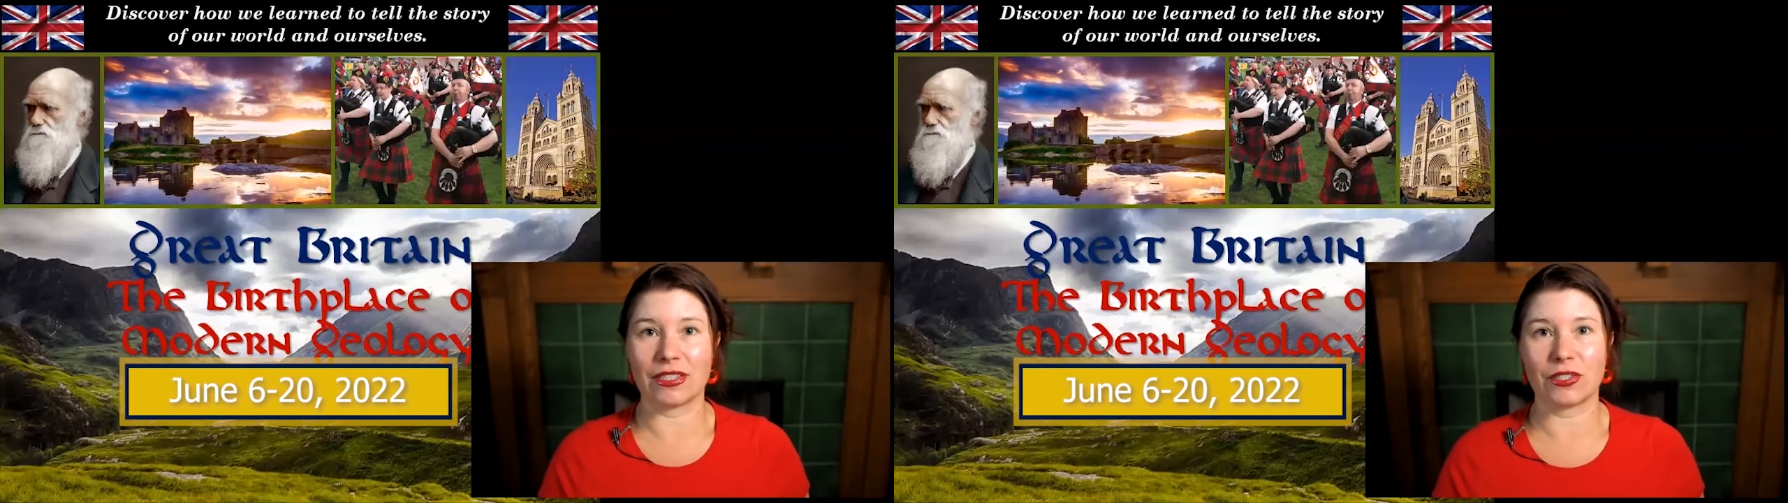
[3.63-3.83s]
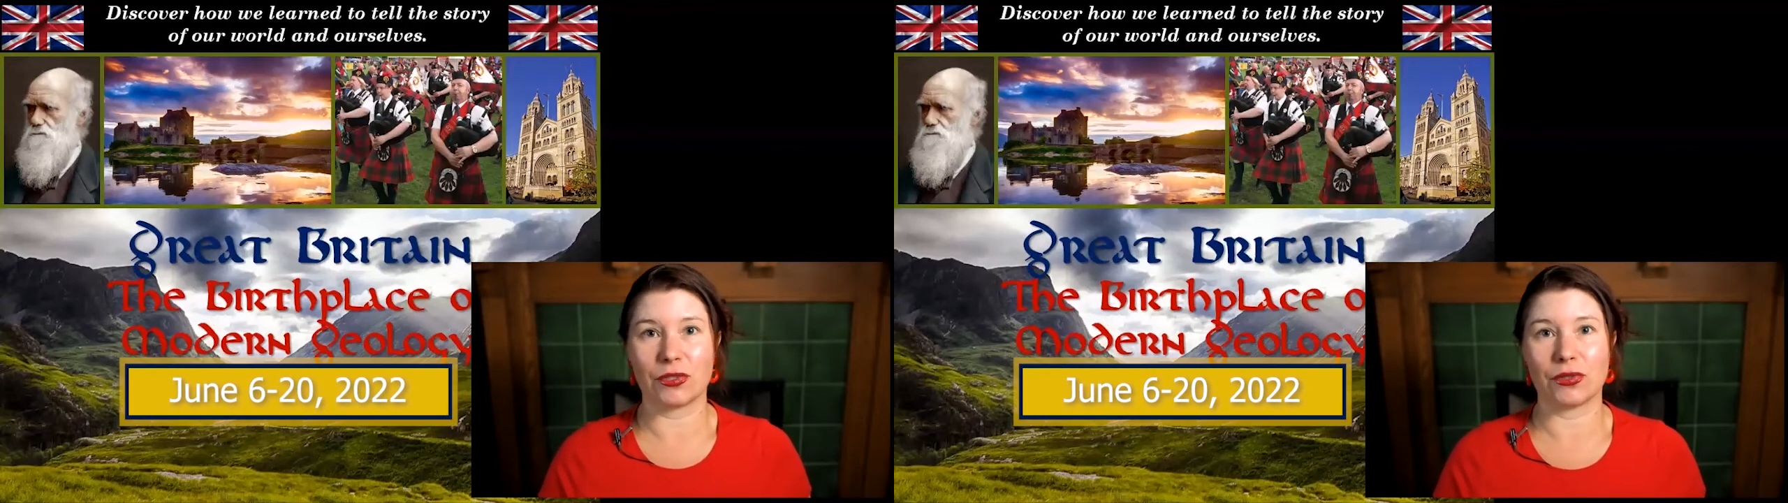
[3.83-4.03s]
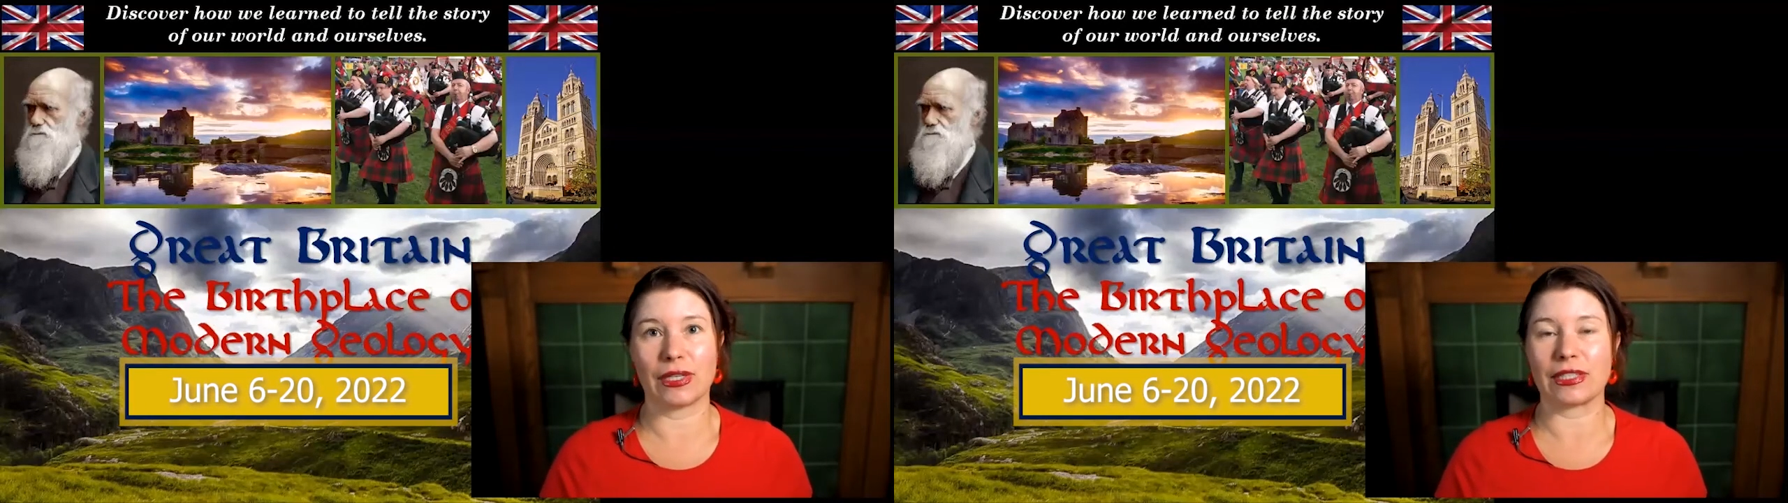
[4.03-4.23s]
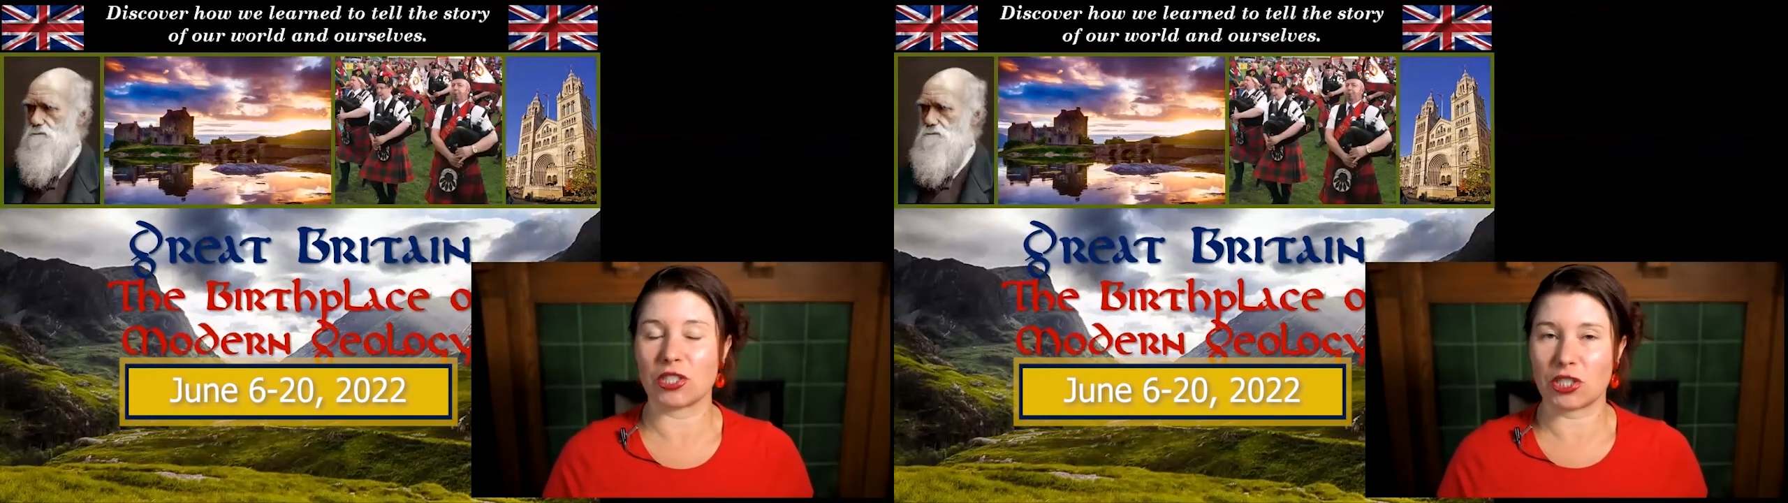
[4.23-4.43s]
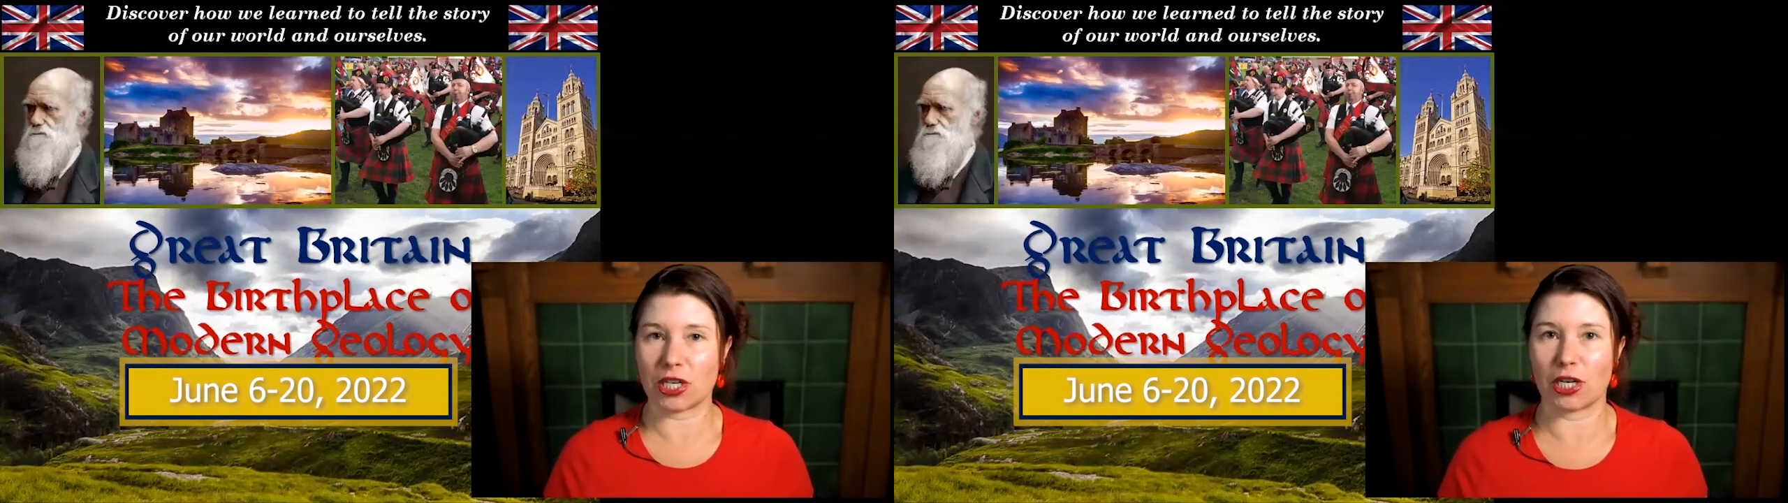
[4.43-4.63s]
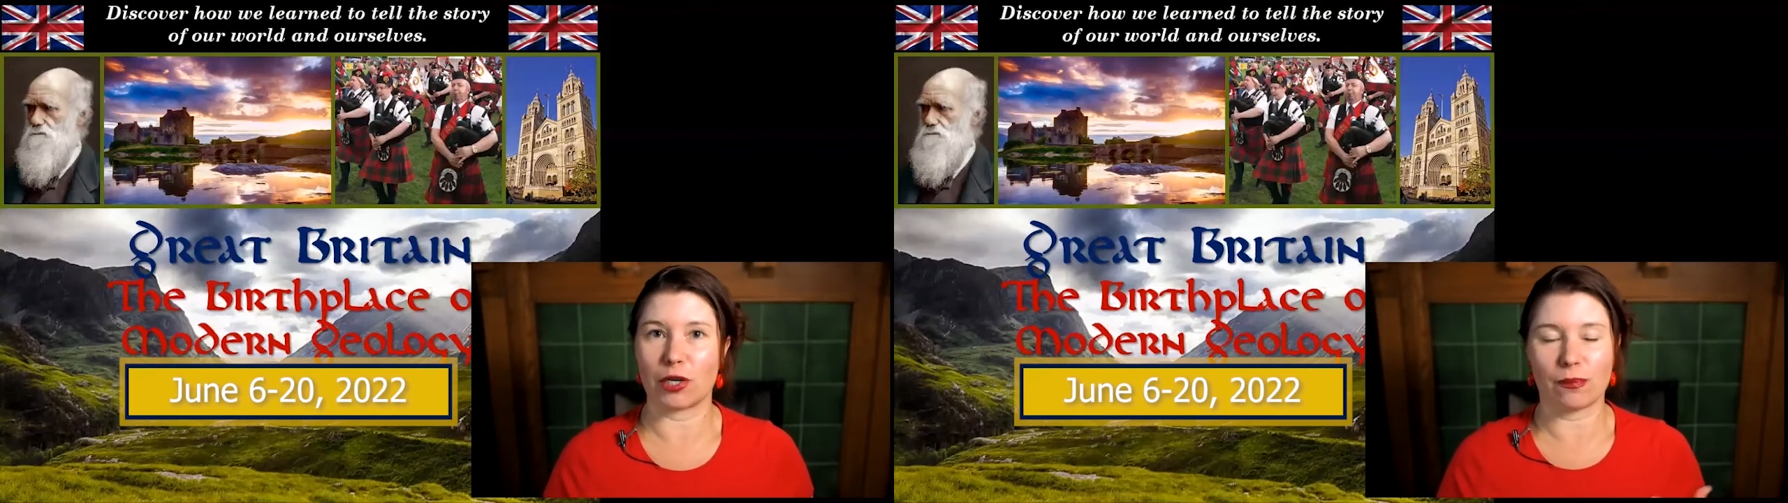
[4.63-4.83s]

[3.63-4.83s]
to get to share